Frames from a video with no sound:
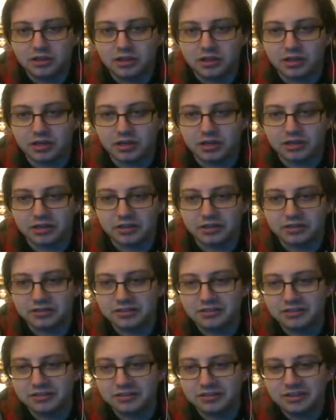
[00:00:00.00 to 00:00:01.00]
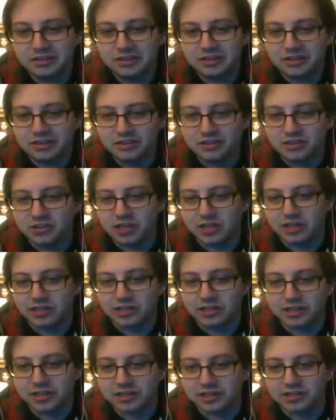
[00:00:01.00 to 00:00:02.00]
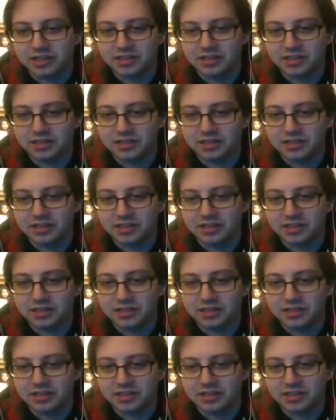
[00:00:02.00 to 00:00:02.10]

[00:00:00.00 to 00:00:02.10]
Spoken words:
Yeah, good story there.